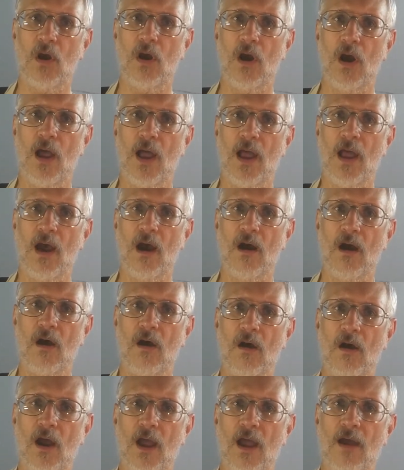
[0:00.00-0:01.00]

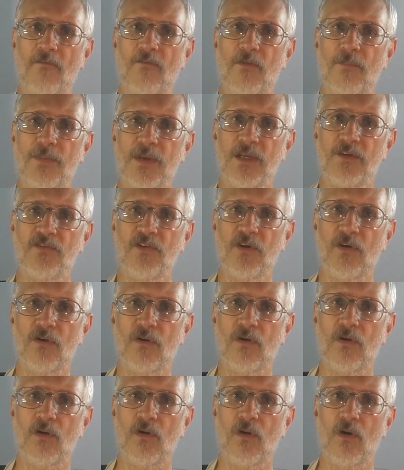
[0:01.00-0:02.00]
half a pizza
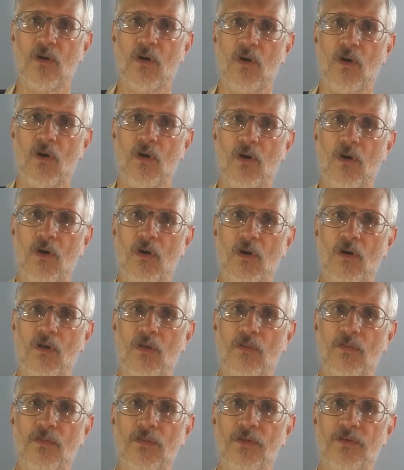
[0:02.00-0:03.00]

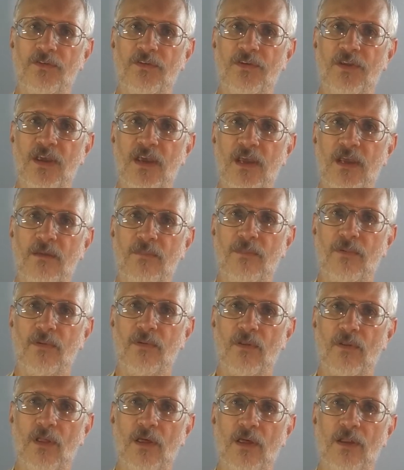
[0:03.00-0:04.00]
on the
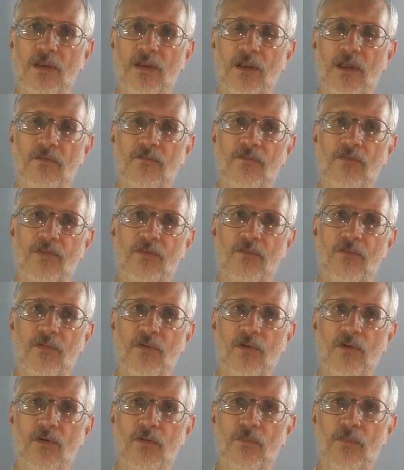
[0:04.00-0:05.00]
table and left the
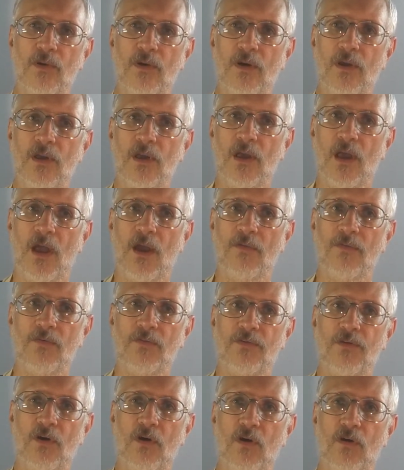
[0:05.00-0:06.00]
room, and the
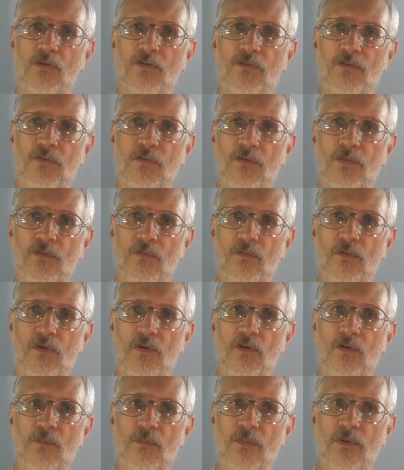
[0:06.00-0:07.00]
dogs were in the
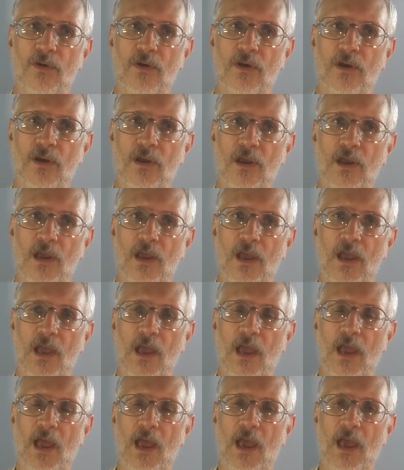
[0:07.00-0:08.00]
room,
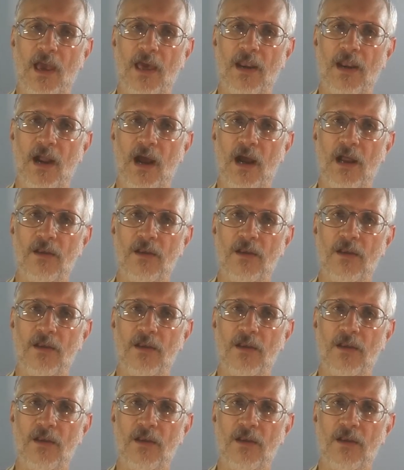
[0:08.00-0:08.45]
and